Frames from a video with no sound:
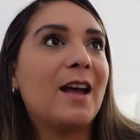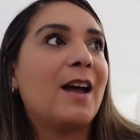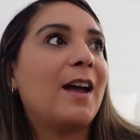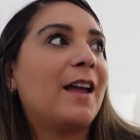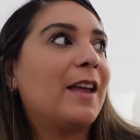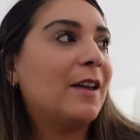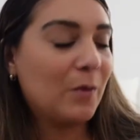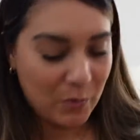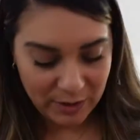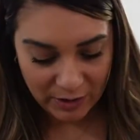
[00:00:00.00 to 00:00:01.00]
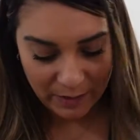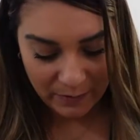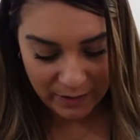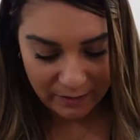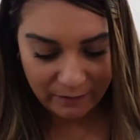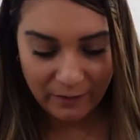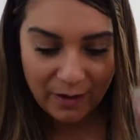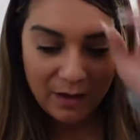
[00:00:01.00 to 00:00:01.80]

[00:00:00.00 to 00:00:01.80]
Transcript: I wish I would have